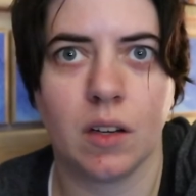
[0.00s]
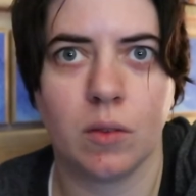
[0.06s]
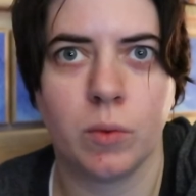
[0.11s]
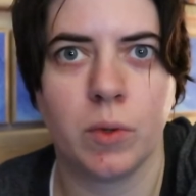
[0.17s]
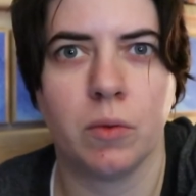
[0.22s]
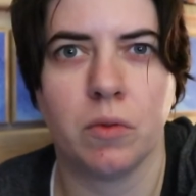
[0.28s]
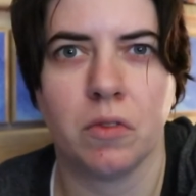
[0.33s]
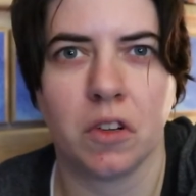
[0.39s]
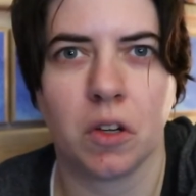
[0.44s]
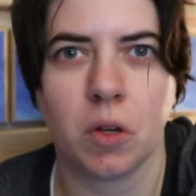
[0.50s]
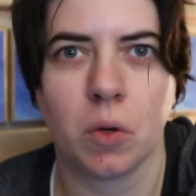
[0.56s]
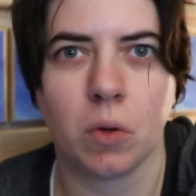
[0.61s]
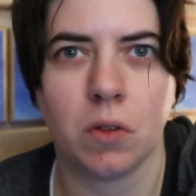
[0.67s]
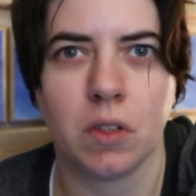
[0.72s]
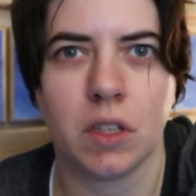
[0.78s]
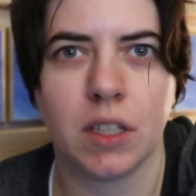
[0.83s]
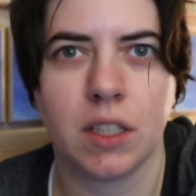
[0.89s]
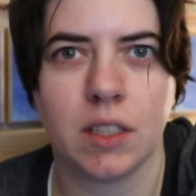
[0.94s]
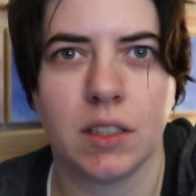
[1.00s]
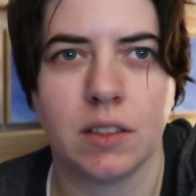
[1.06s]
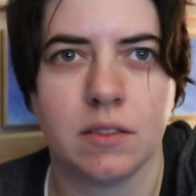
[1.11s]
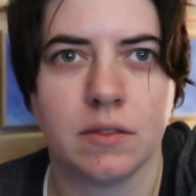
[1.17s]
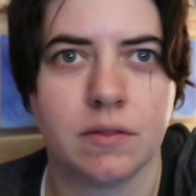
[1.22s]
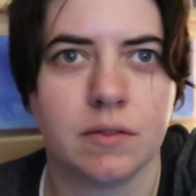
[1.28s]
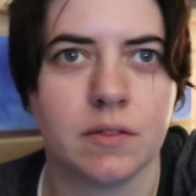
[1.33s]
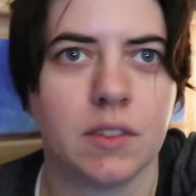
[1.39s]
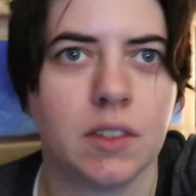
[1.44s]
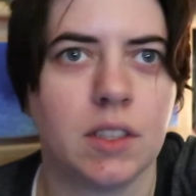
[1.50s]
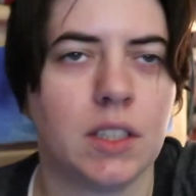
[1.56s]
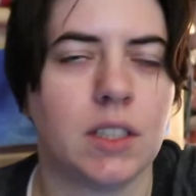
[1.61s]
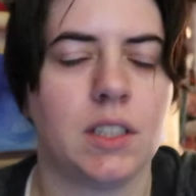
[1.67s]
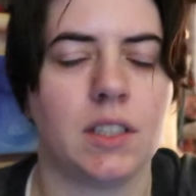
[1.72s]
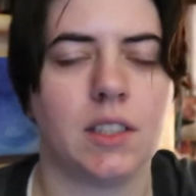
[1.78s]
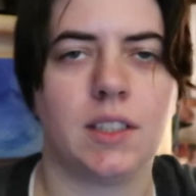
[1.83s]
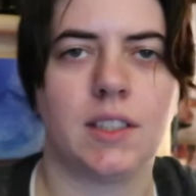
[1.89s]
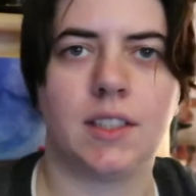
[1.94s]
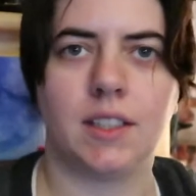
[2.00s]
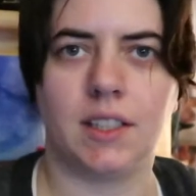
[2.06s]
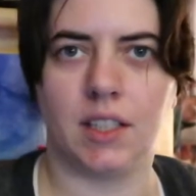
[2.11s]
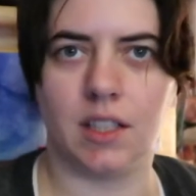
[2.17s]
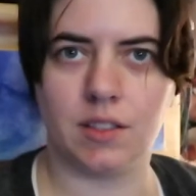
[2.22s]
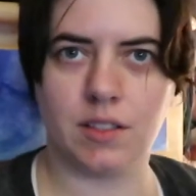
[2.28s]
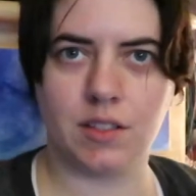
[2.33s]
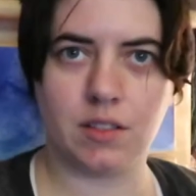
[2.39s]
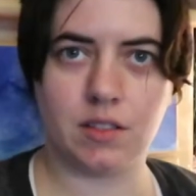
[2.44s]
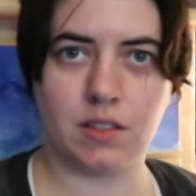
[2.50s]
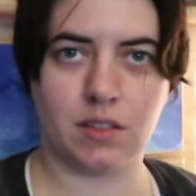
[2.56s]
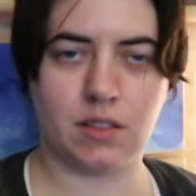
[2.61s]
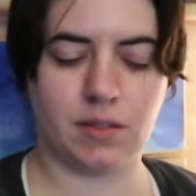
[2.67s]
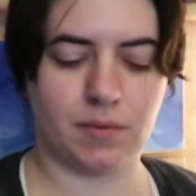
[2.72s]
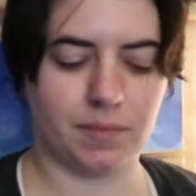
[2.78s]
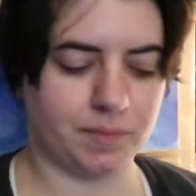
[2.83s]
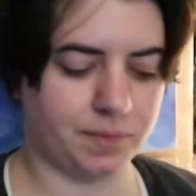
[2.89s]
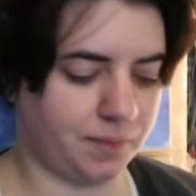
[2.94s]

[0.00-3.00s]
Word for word: we recording? Yes.